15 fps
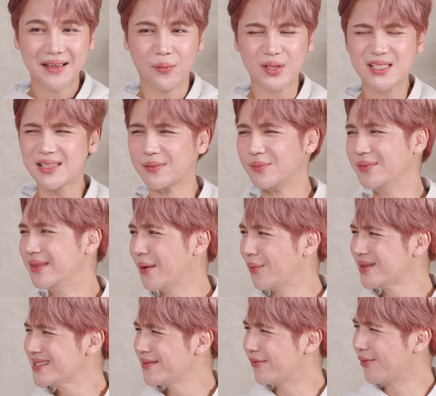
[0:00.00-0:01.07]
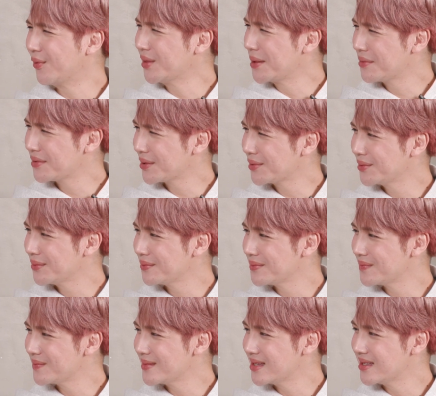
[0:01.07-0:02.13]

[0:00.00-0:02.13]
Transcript: What's the full name of the group?